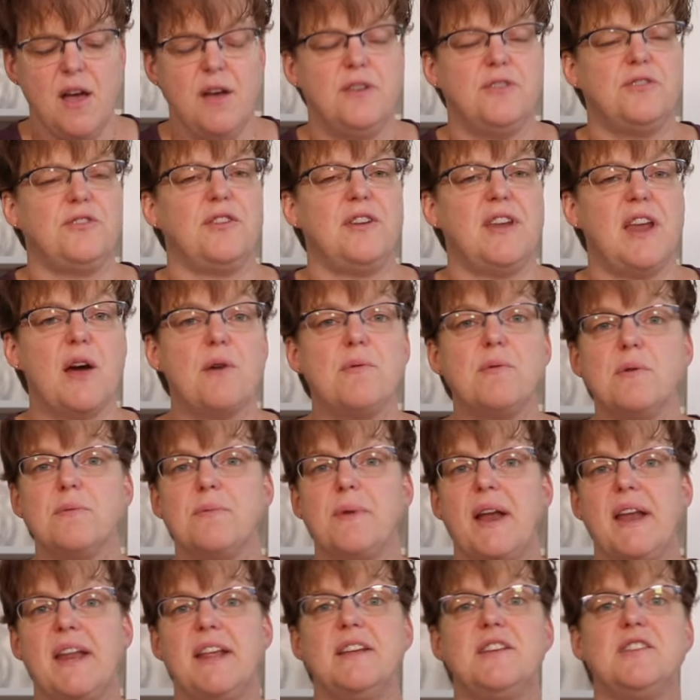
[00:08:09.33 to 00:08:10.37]
So now we're
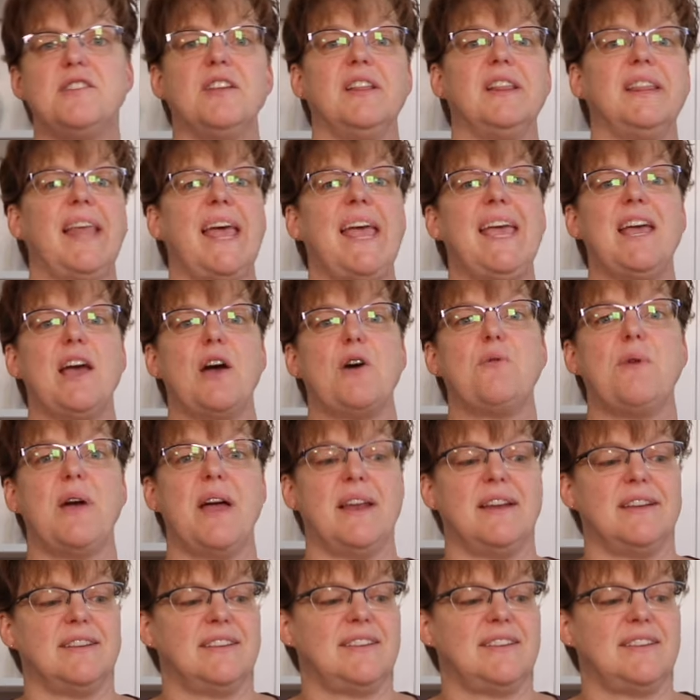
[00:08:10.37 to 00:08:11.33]
ready to lay out and